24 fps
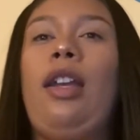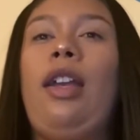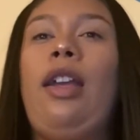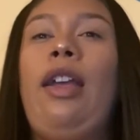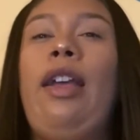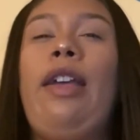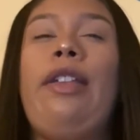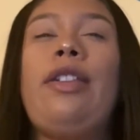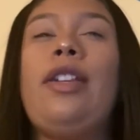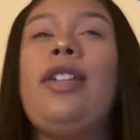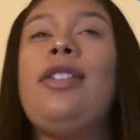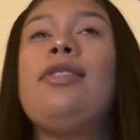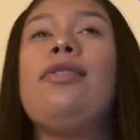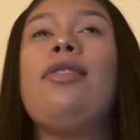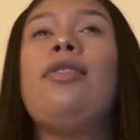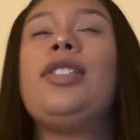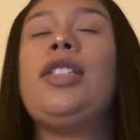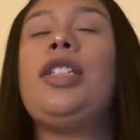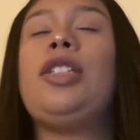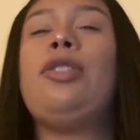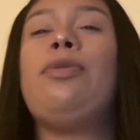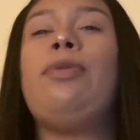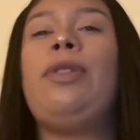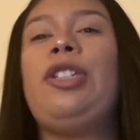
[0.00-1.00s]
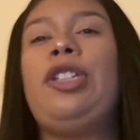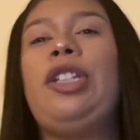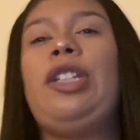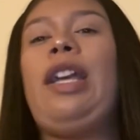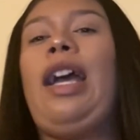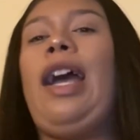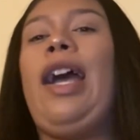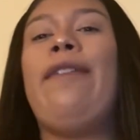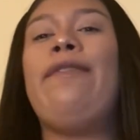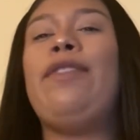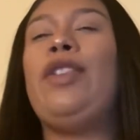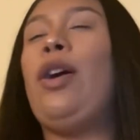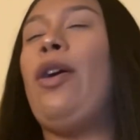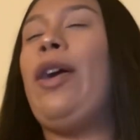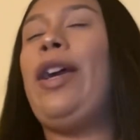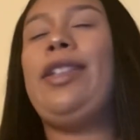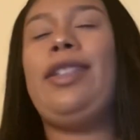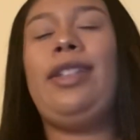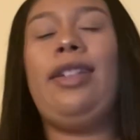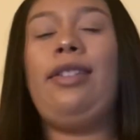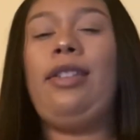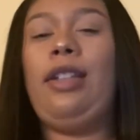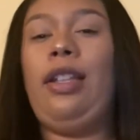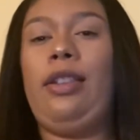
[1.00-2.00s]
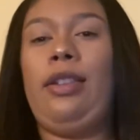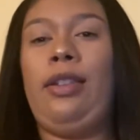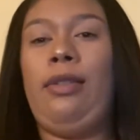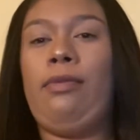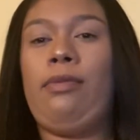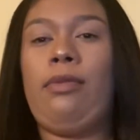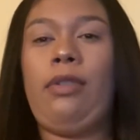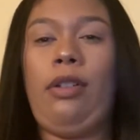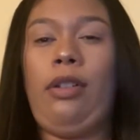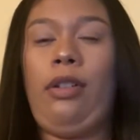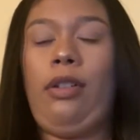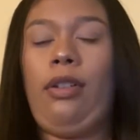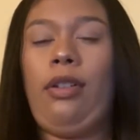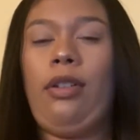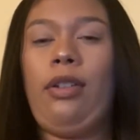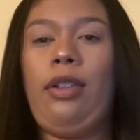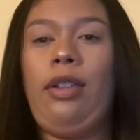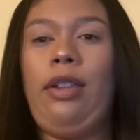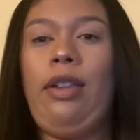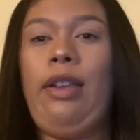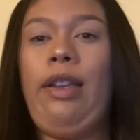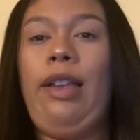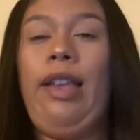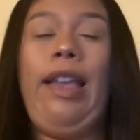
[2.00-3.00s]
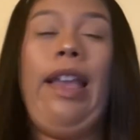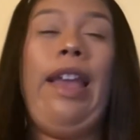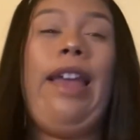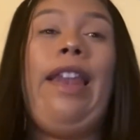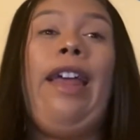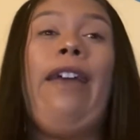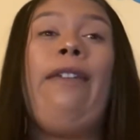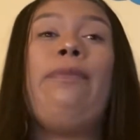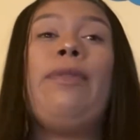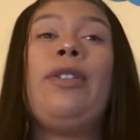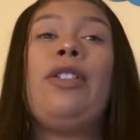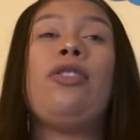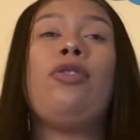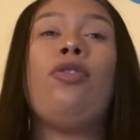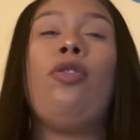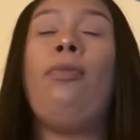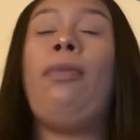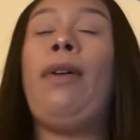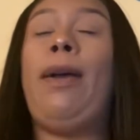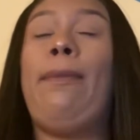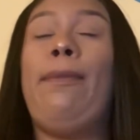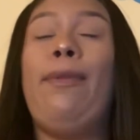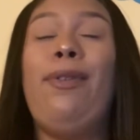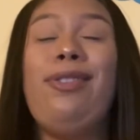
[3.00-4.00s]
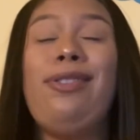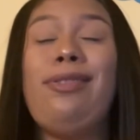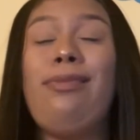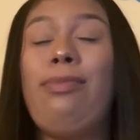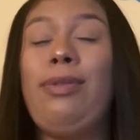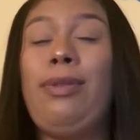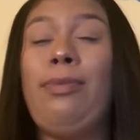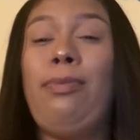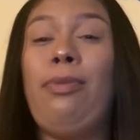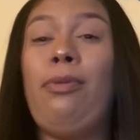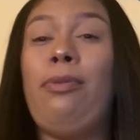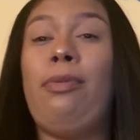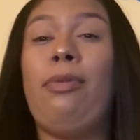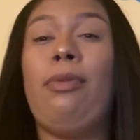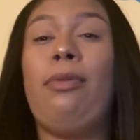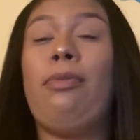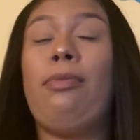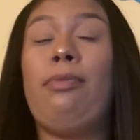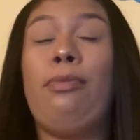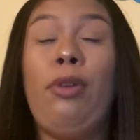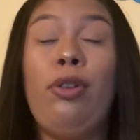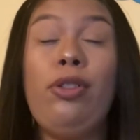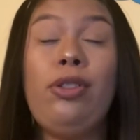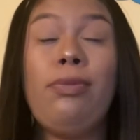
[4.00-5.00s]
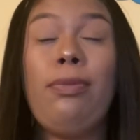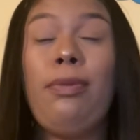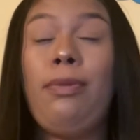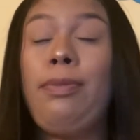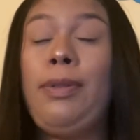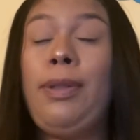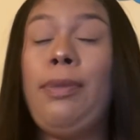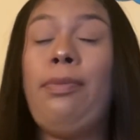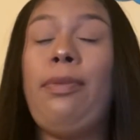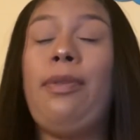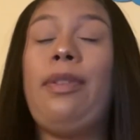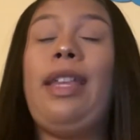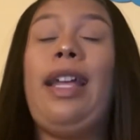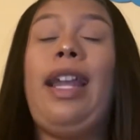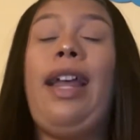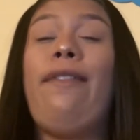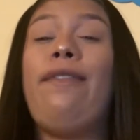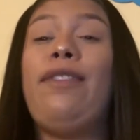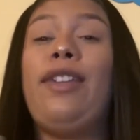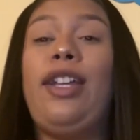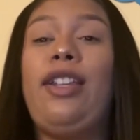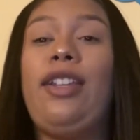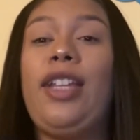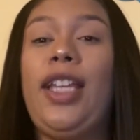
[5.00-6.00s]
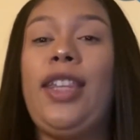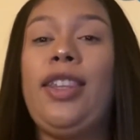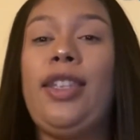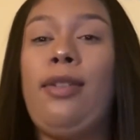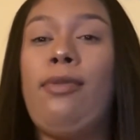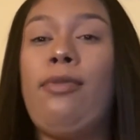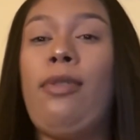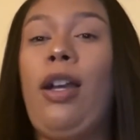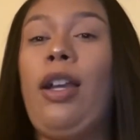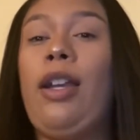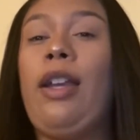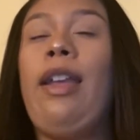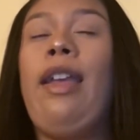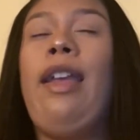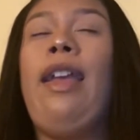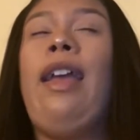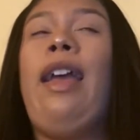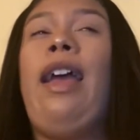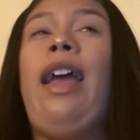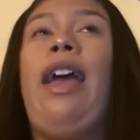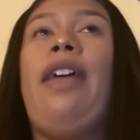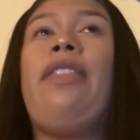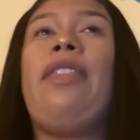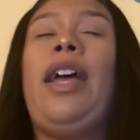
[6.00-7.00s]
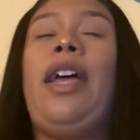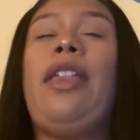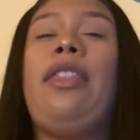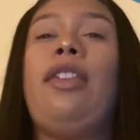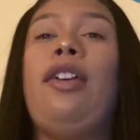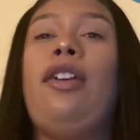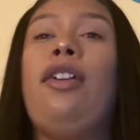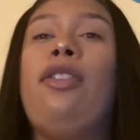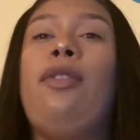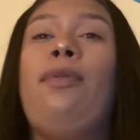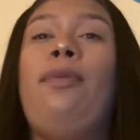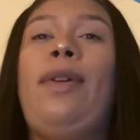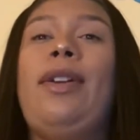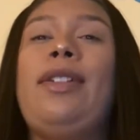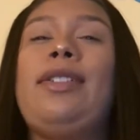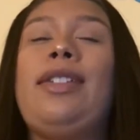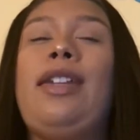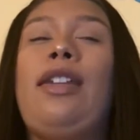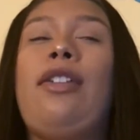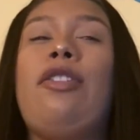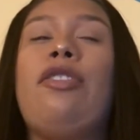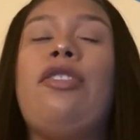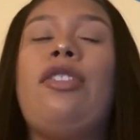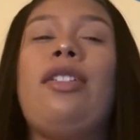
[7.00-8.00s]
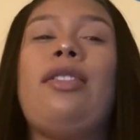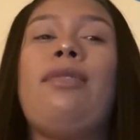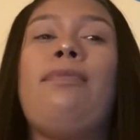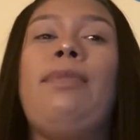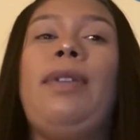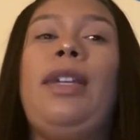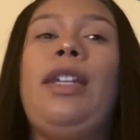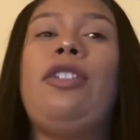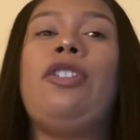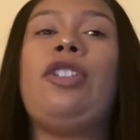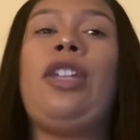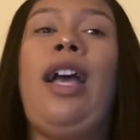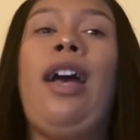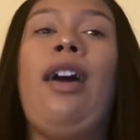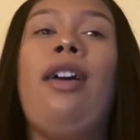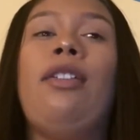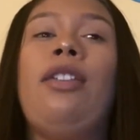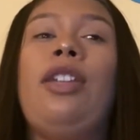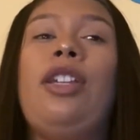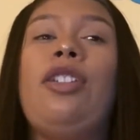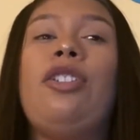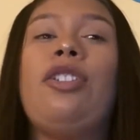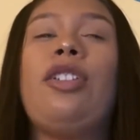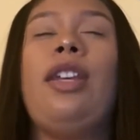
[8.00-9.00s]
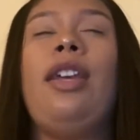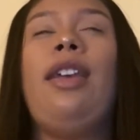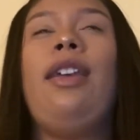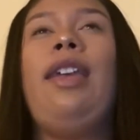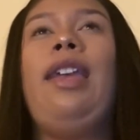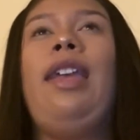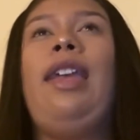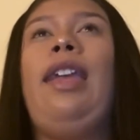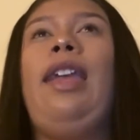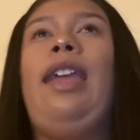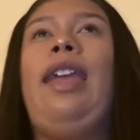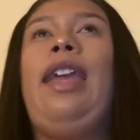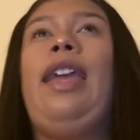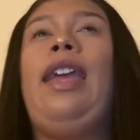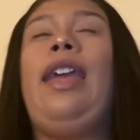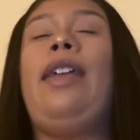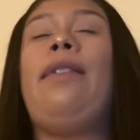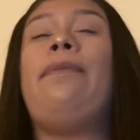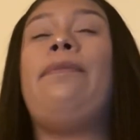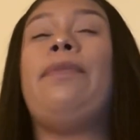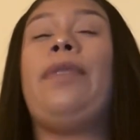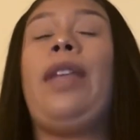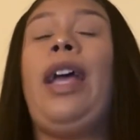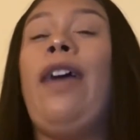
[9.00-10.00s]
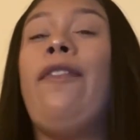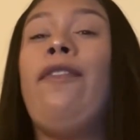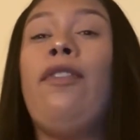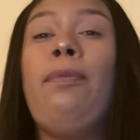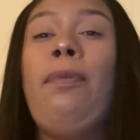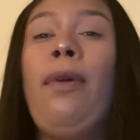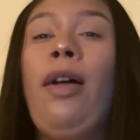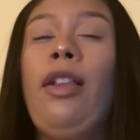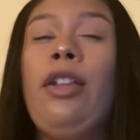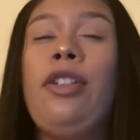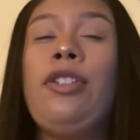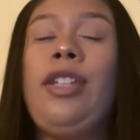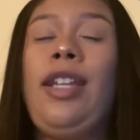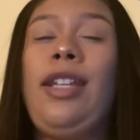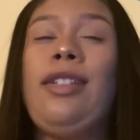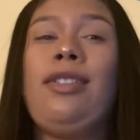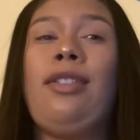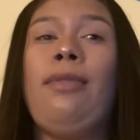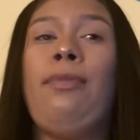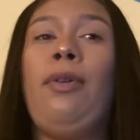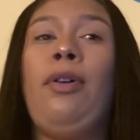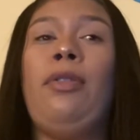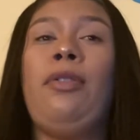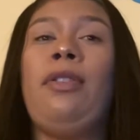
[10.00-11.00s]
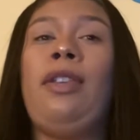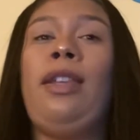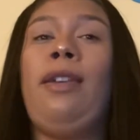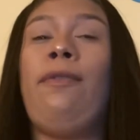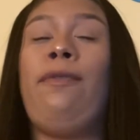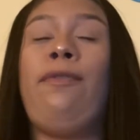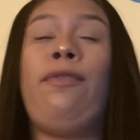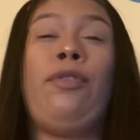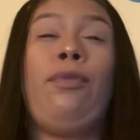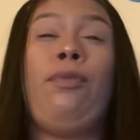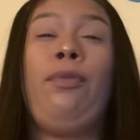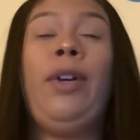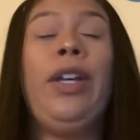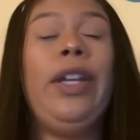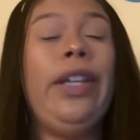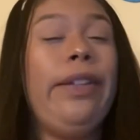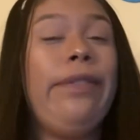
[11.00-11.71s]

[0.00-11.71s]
In this whole situation, I know I did nothing wrong. And I've been told by multiple people that I've done nothing wrong. And that they're the ones that are just being childish. And I've apologized to both of them for what?